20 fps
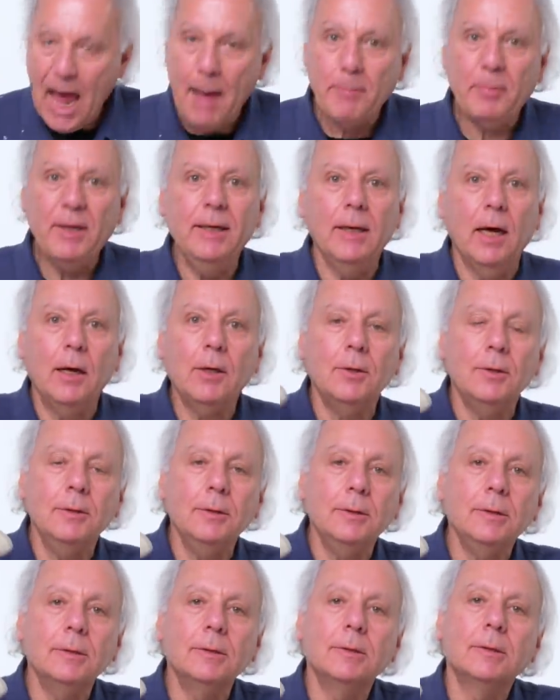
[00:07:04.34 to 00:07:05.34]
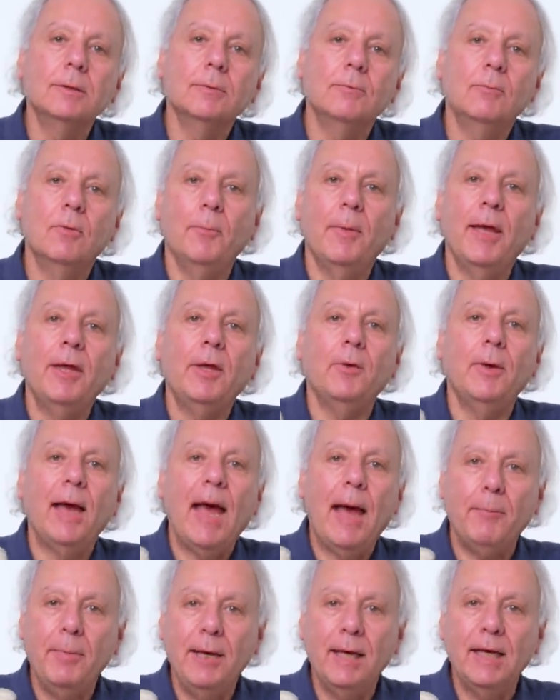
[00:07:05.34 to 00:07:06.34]
Happy knuckles will make you
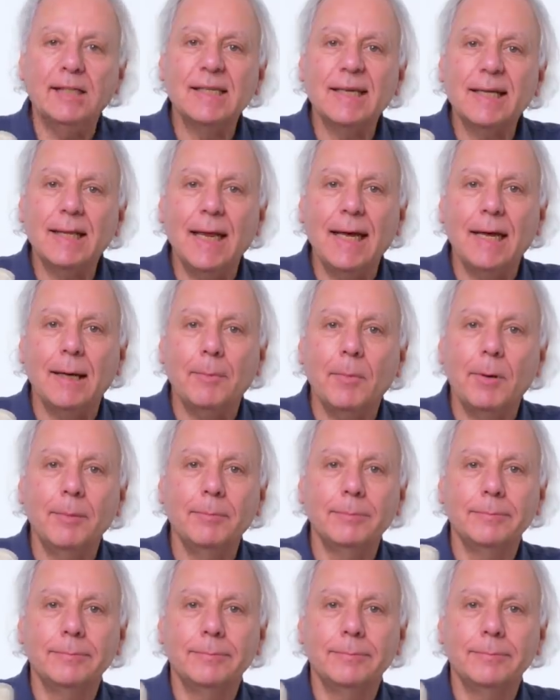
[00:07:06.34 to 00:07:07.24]
happy as a clam.